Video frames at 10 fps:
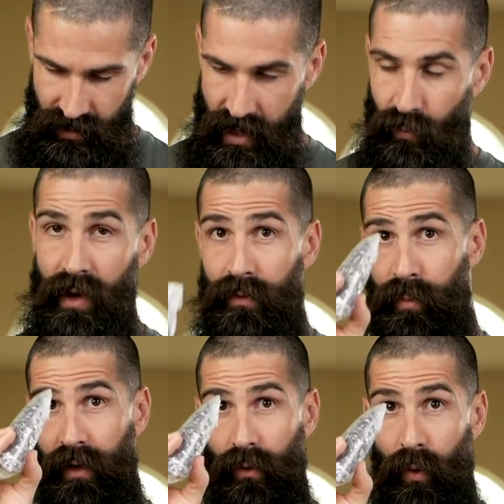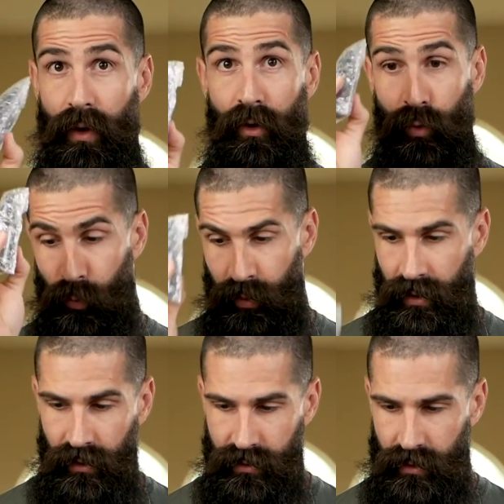And we have the beard oil. We'll be
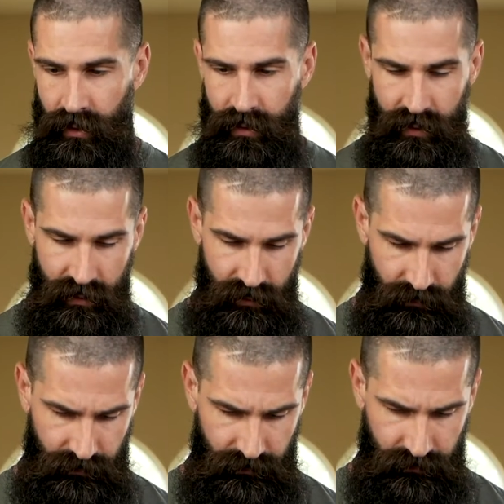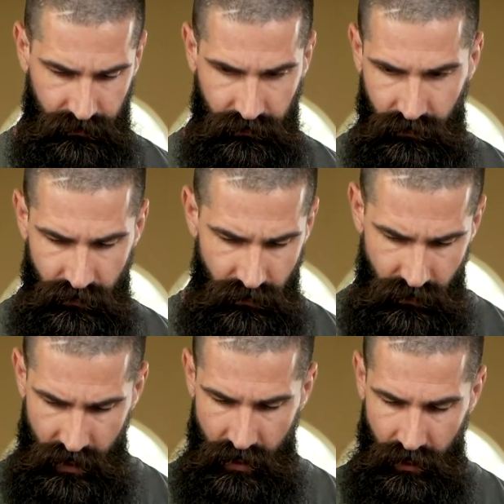getting to this,
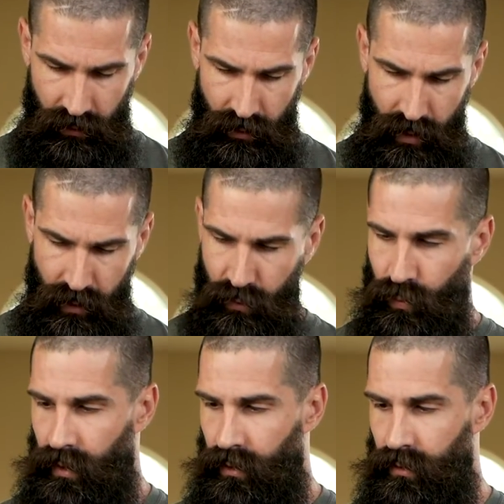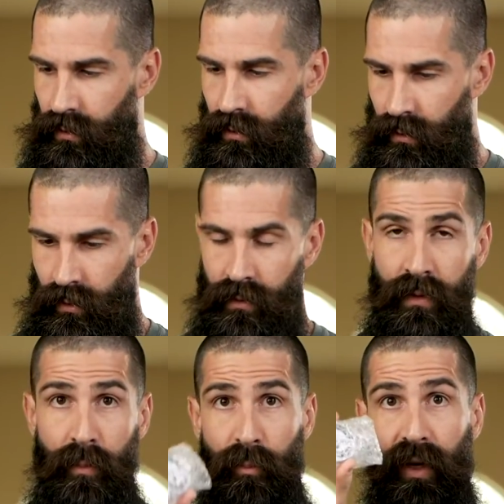along with
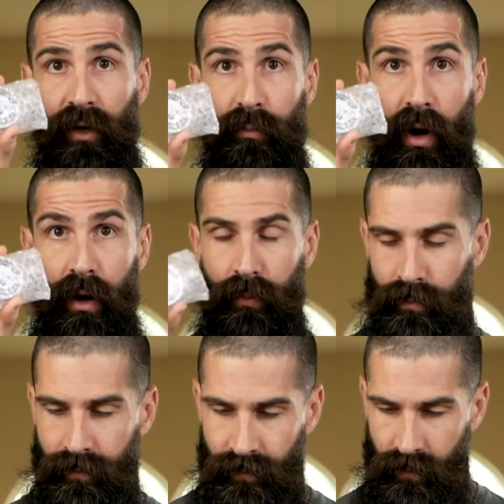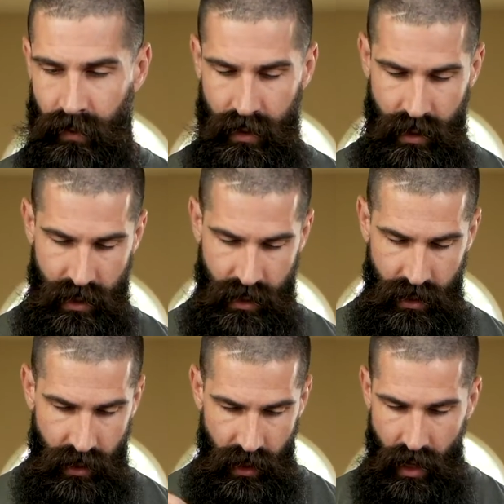beard balm.
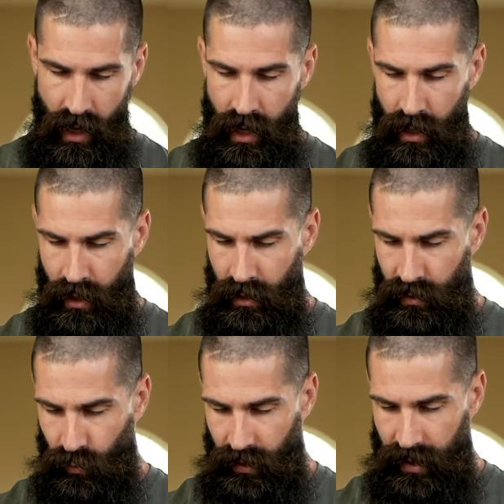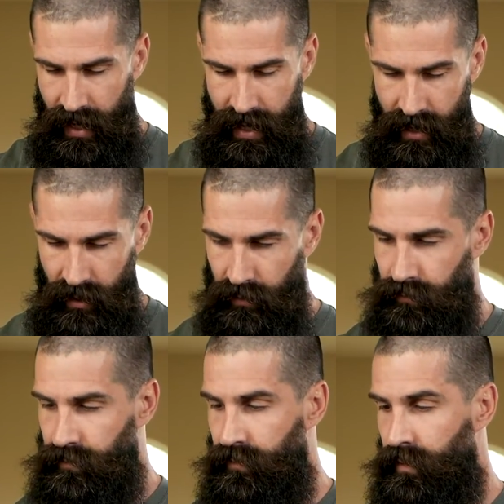And we have
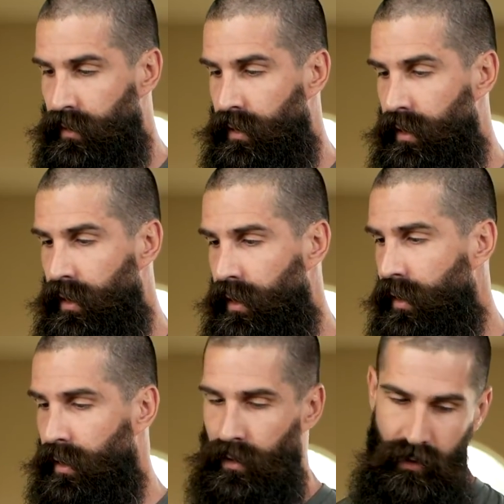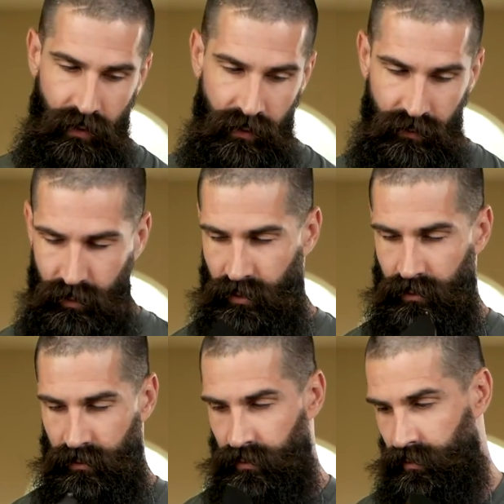here, let me
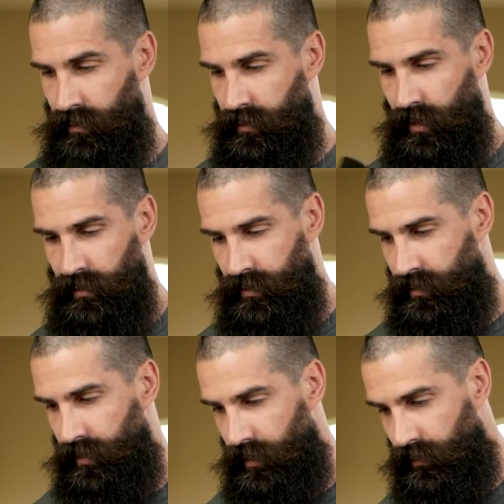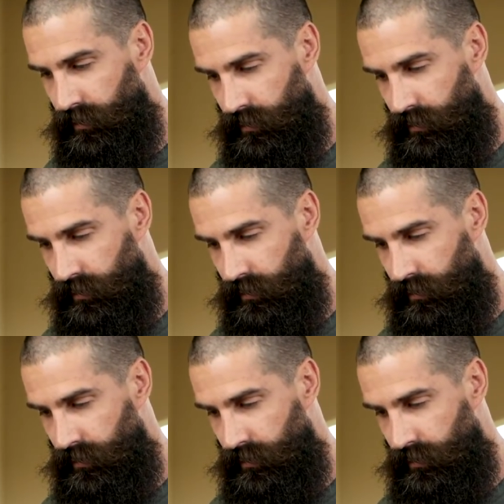toss this down.